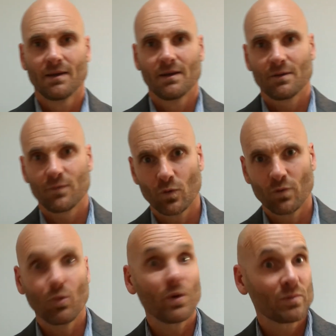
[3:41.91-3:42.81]
The 4th
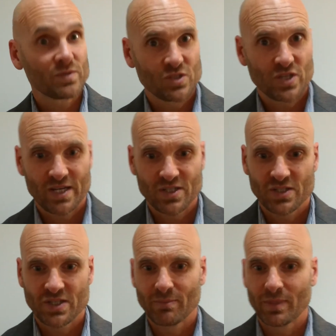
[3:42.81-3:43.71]
point was a change
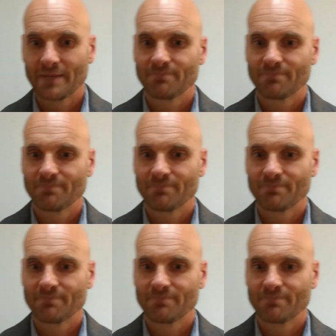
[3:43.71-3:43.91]
exemplar.